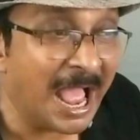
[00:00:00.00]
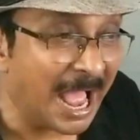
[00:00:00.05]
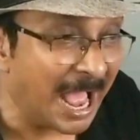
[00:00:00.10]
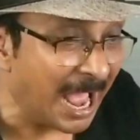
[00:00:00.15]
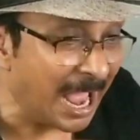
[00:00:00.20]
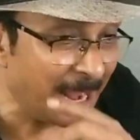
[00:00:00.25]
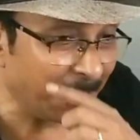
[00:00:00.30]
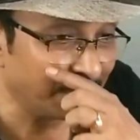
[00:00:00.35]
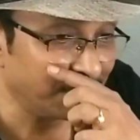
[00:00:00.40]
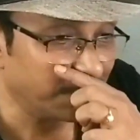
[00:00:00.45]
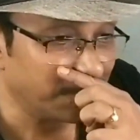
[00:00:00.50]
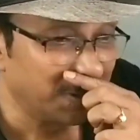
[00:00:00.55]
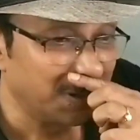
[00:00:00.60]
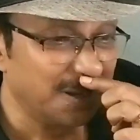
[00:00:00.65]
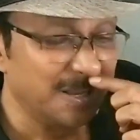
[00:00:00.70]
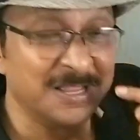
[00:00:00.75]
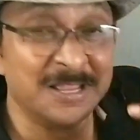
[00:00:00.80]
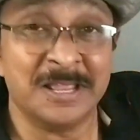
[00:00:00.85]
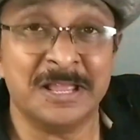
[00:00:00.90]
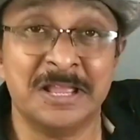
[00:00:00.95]
I am
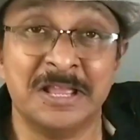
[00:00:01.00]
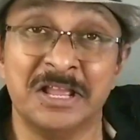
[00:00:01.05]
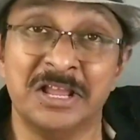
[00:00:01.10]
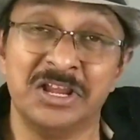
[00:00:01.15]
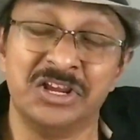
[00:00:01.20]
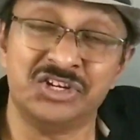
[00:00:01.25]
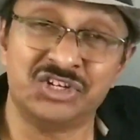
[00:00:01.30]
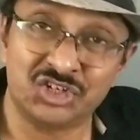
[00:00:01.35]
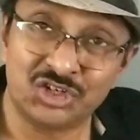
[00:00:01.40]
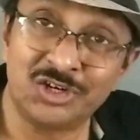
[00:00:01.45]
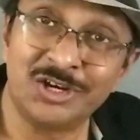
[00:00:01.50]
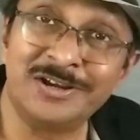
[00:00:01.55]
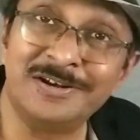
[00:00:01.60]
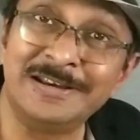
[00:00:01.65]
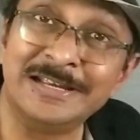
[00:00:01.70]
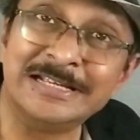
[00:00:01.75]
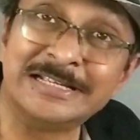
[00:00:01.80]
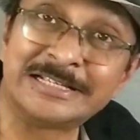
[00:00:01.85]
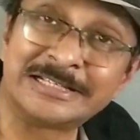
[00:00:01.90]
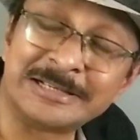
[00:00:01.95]

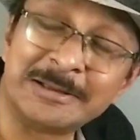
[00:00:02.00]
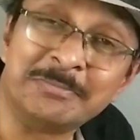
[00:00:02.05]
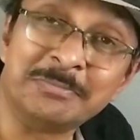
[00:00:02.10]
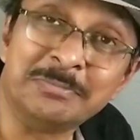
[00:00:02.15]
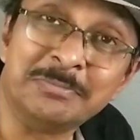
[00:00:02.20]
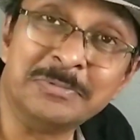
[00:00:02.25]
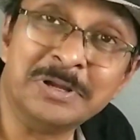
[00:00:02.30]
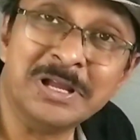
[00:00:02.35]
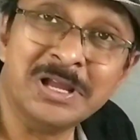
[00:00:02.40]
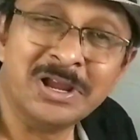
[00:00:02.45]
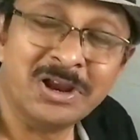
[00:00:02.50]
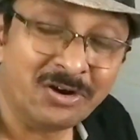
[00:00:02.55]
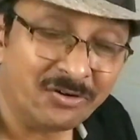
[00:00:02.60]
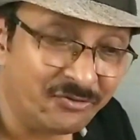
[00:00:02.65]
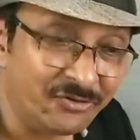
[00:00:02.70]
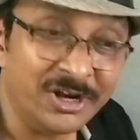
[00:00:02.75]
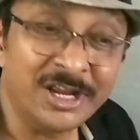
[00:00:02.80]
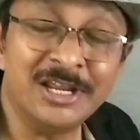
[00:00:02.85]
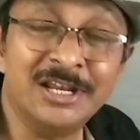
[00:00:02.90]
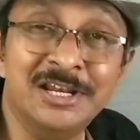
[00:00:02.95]
sharing some
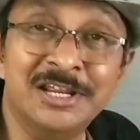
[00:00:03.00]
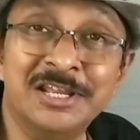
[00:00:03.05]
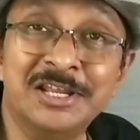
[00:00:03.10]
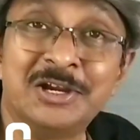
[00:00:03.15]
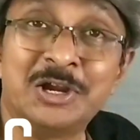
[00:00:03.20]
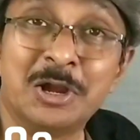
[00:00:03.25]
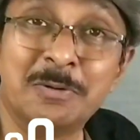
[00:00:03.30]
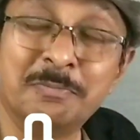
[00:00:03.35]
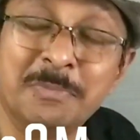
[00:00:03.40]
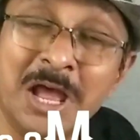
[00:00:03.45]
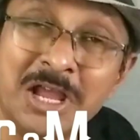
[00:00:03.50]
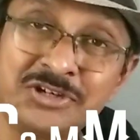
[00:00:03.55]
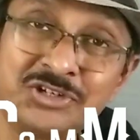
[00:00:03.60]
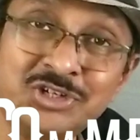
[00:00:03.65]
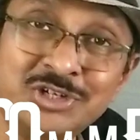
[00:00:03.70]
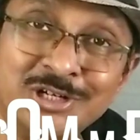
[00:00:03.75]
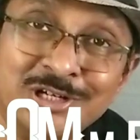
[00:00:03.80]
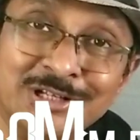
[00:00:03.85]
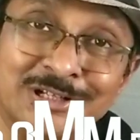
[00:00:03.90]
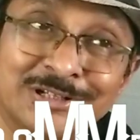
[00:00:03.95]
really
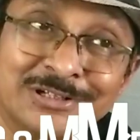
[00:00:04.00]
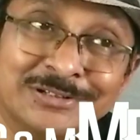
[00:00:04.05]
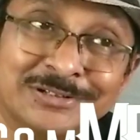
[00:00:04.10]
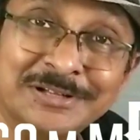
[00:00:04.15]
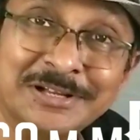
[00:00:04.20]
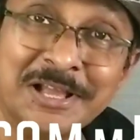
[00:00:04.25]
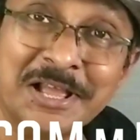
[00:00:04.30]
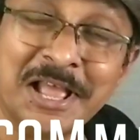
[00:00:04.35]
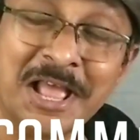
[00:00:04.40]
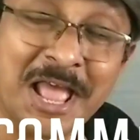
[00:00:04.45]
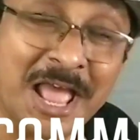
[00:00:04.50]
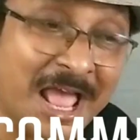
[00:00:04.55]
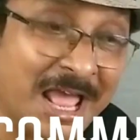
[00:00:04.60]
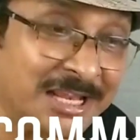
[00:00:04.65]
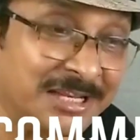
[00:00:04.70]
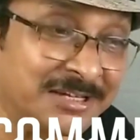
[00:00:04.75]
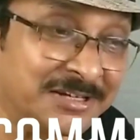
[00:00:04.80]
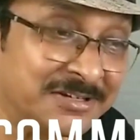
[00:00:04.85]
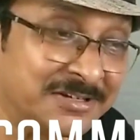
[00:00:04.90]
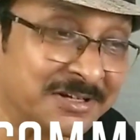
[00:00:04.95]
commercial
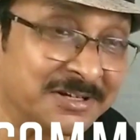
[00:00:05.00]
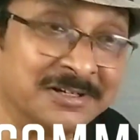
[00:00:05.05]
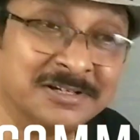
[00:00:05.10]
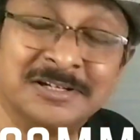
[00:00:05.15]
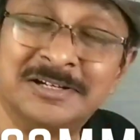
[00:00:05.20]
and